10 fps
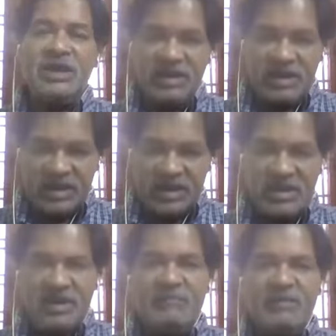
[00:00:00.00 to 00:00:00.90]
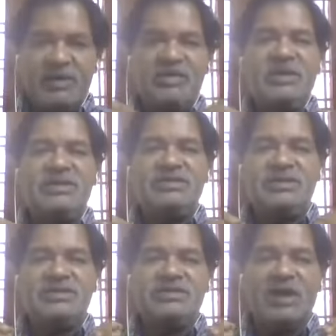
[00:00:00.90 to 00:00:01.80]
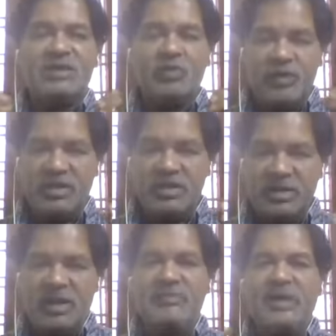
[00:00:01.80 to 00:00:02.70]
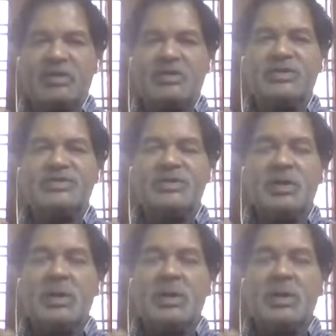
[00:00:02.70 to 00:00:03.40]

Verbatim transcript: e privileges that we come across.